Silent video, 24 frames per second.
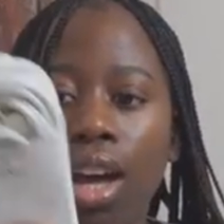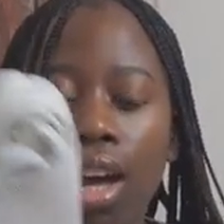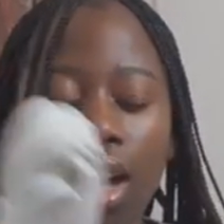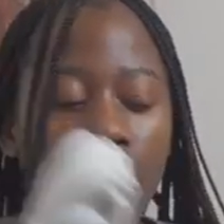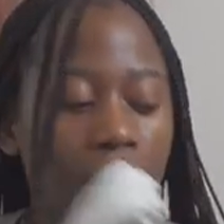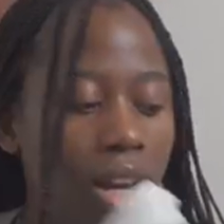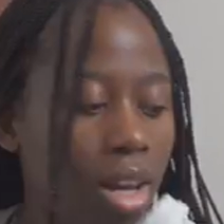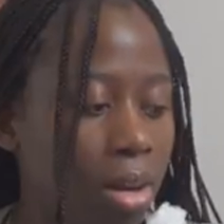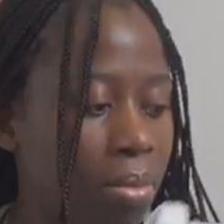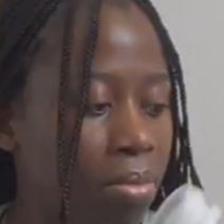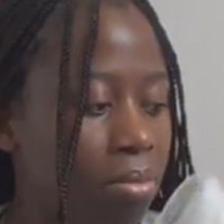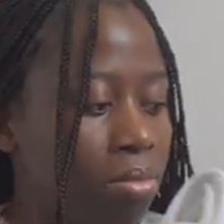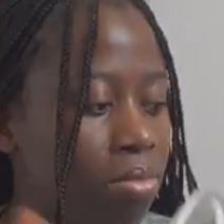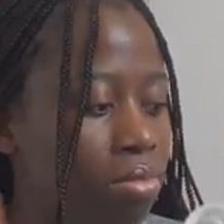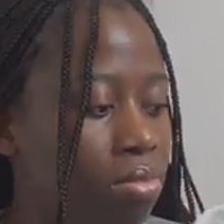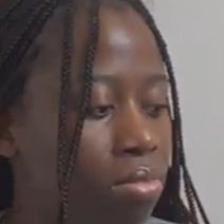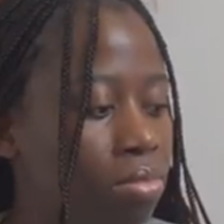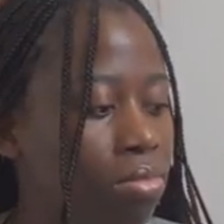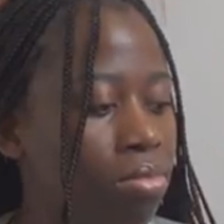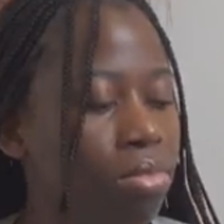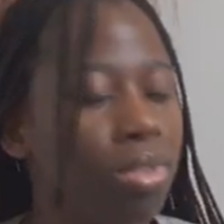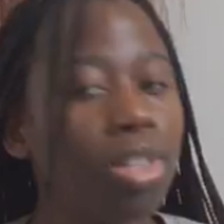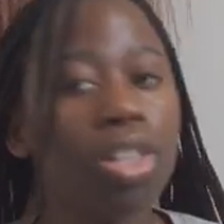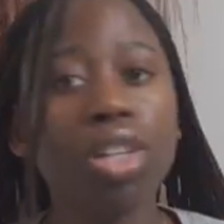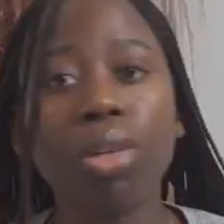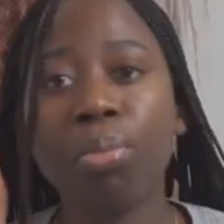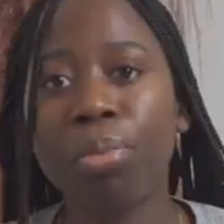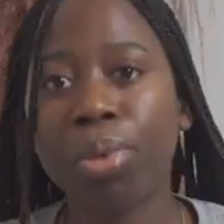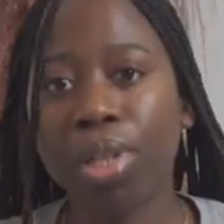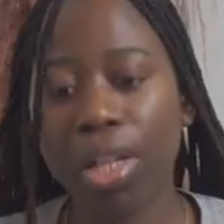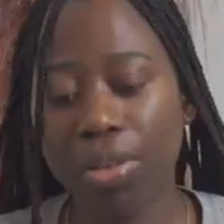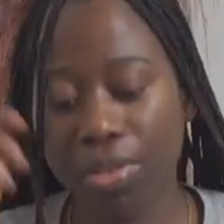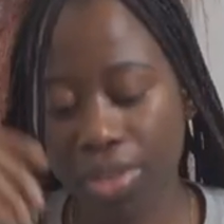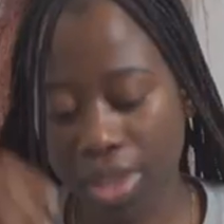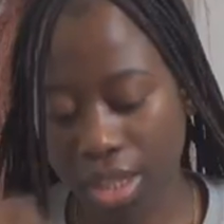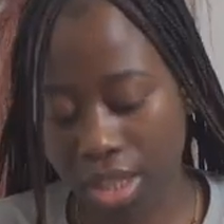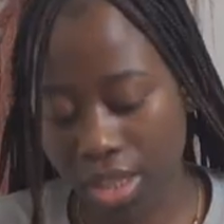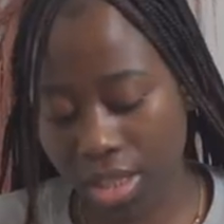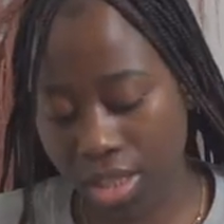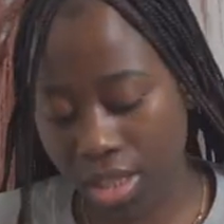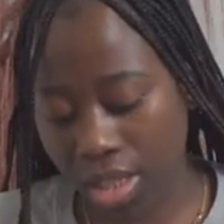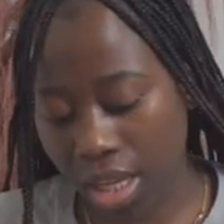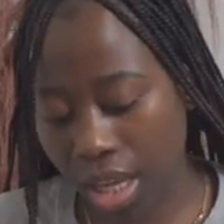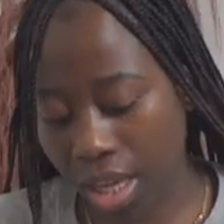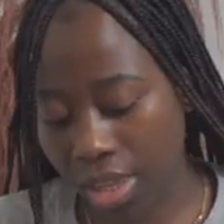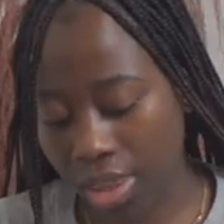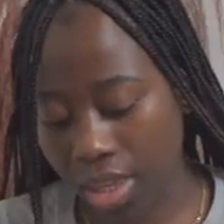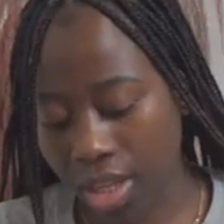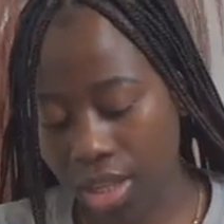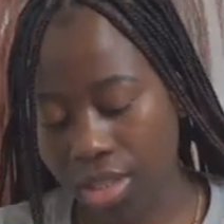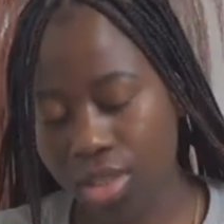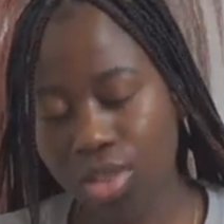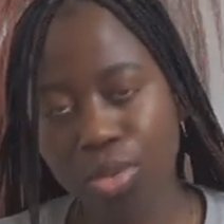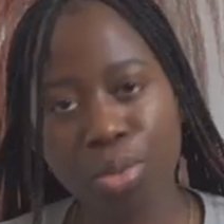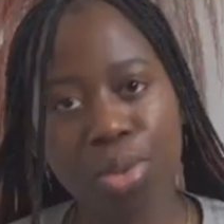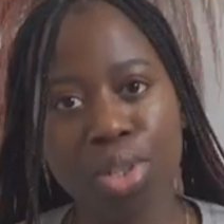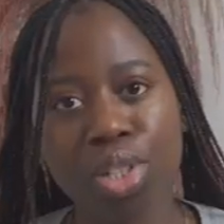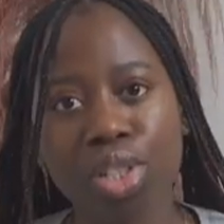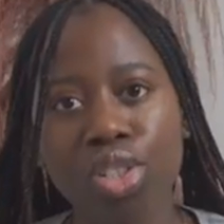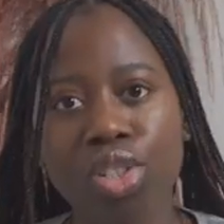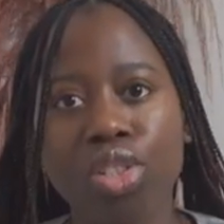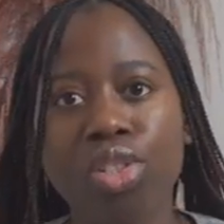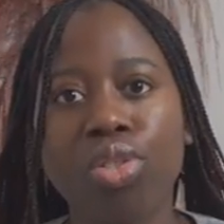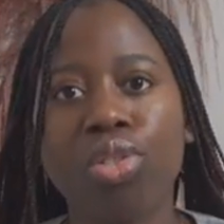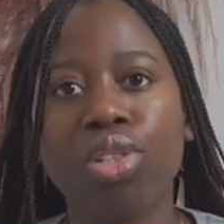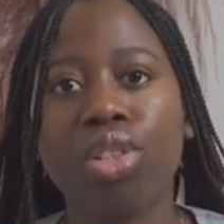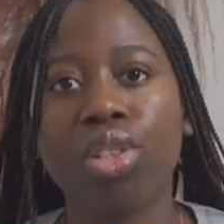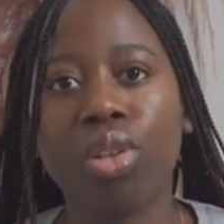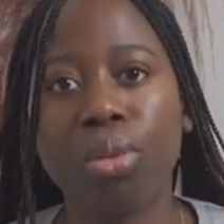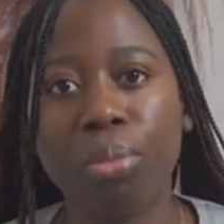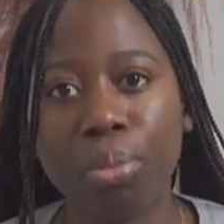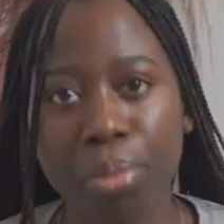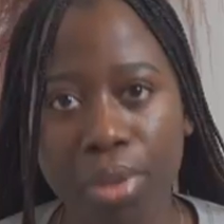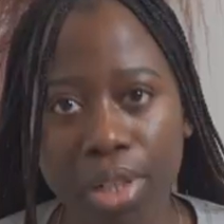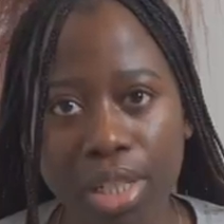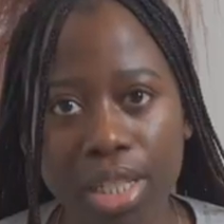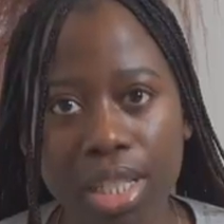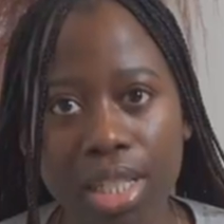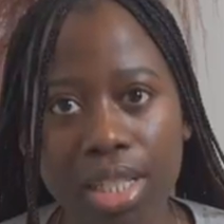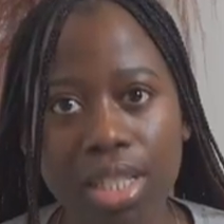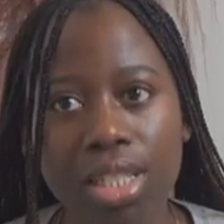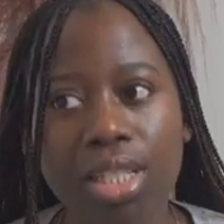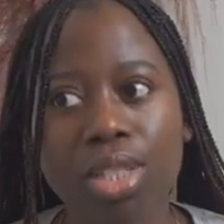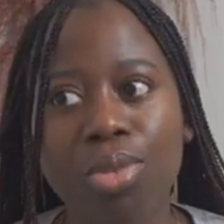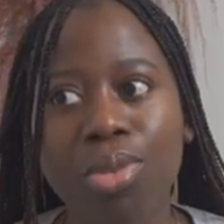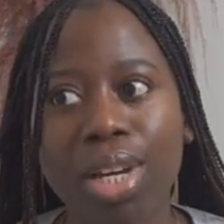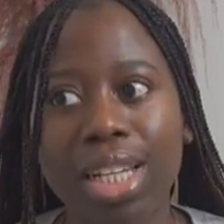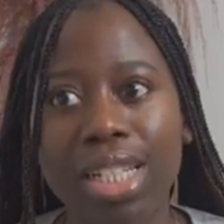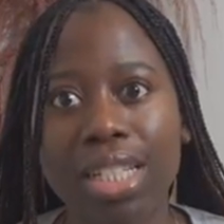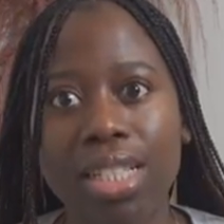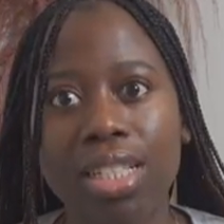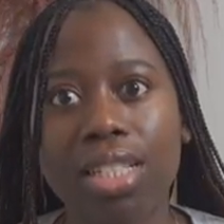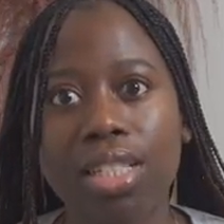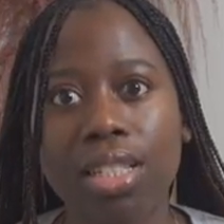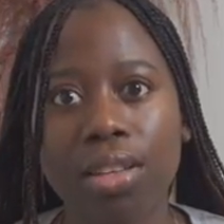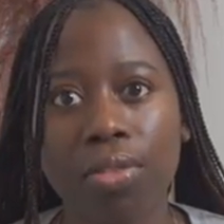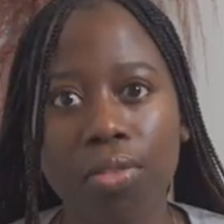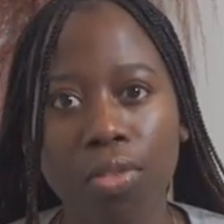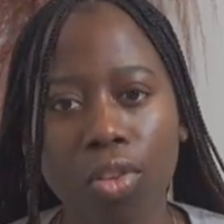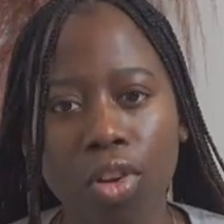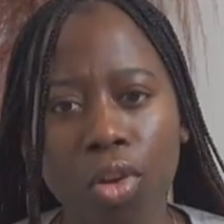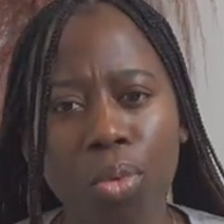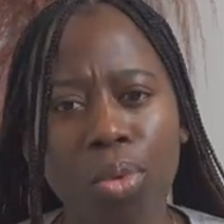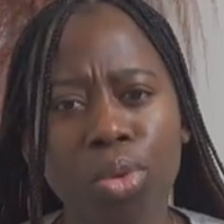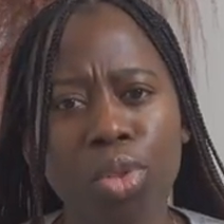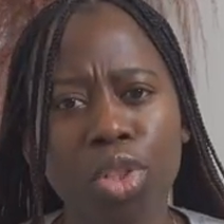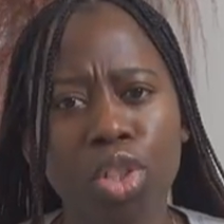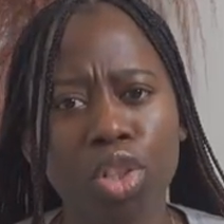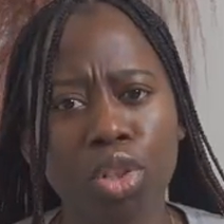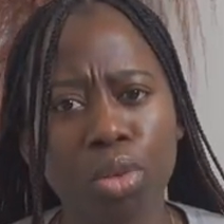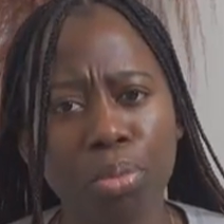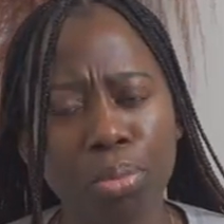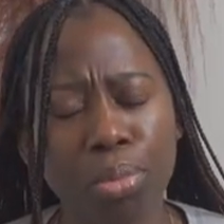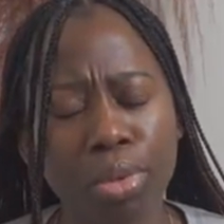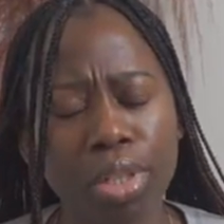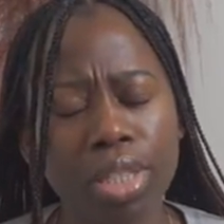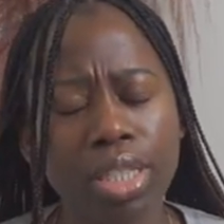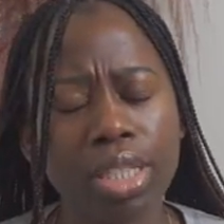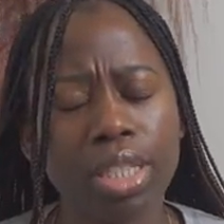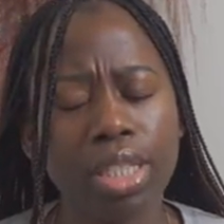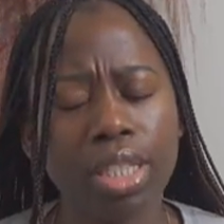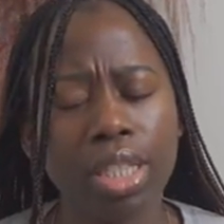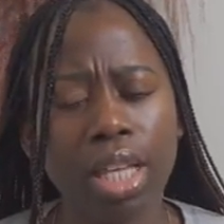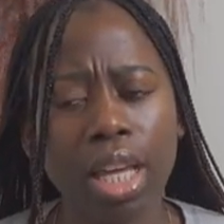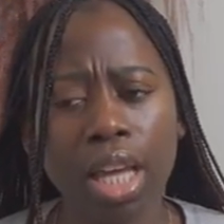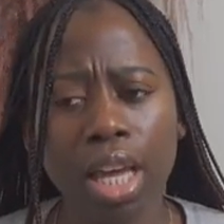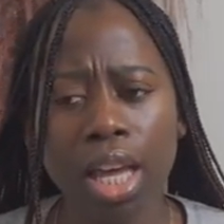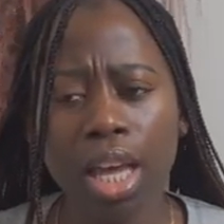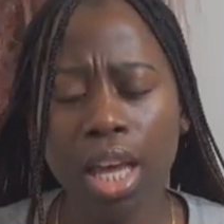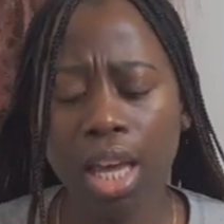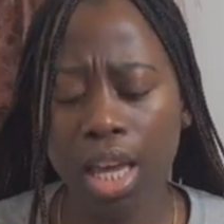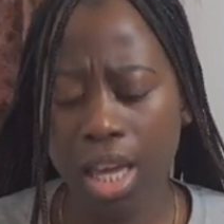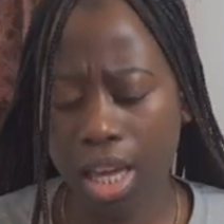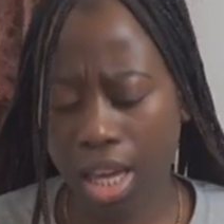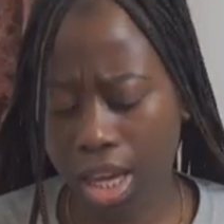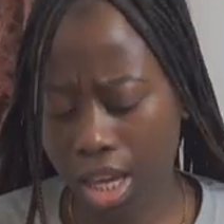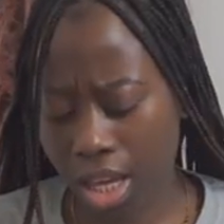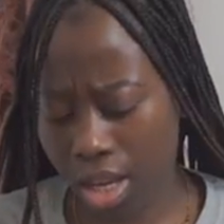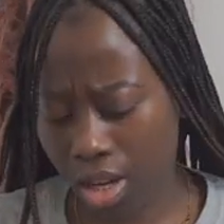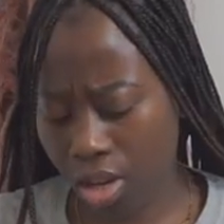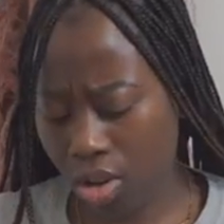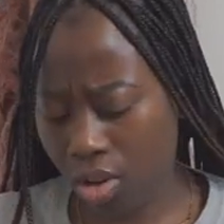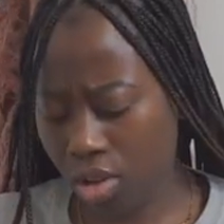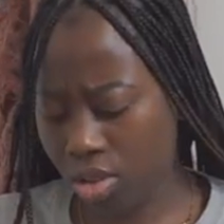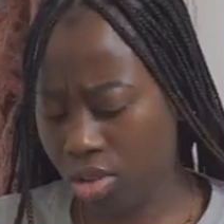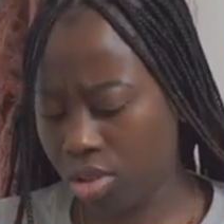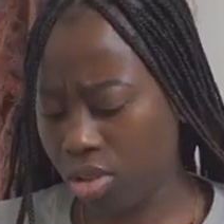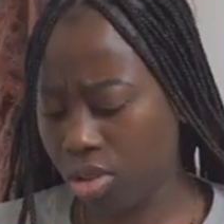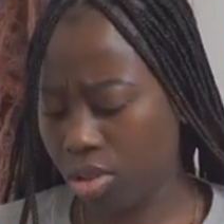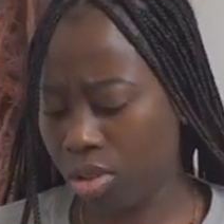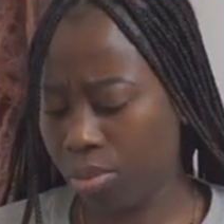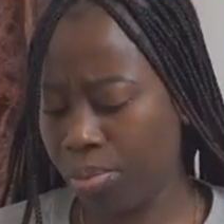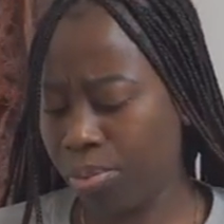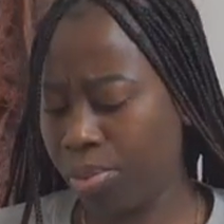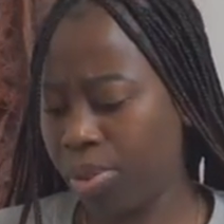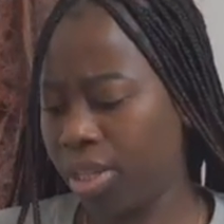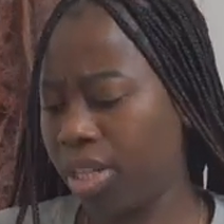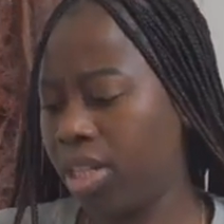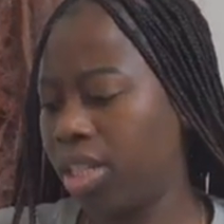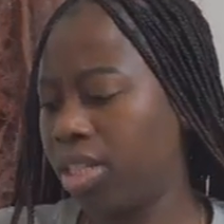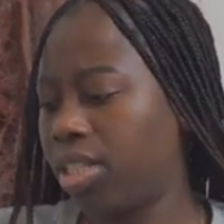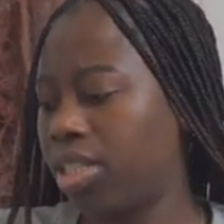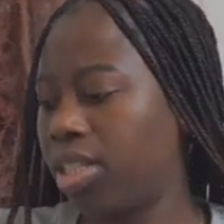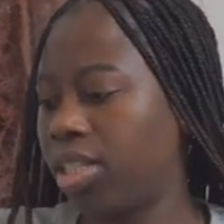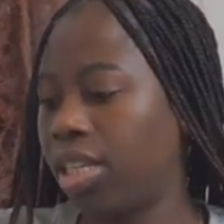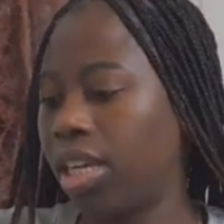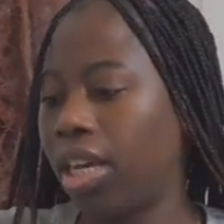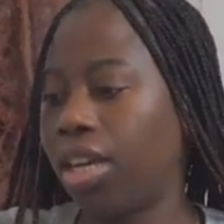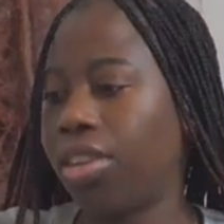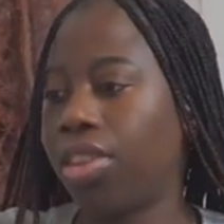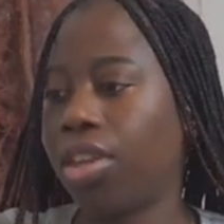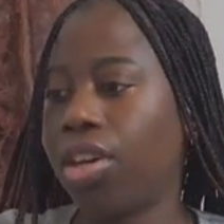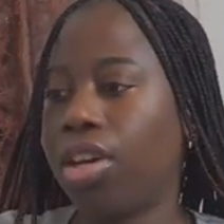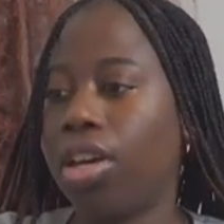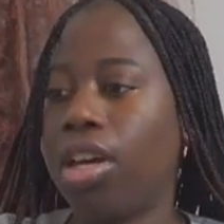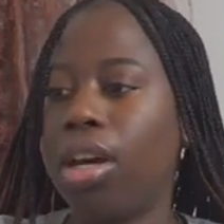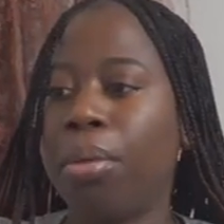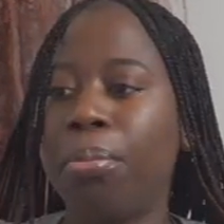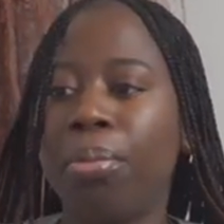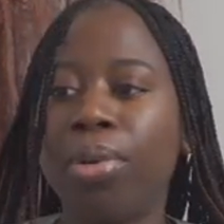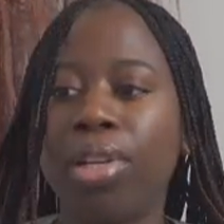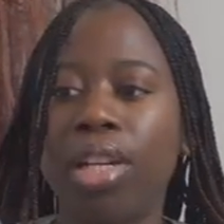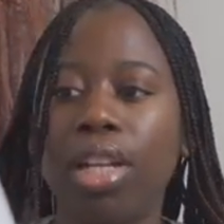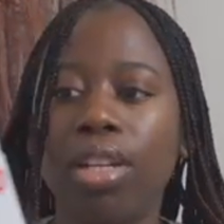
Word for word: Um, we're gonna put everything together. So we're not just doing unboxing. This is why this is the vlog. We're doing unboxing and also putting it together. I bought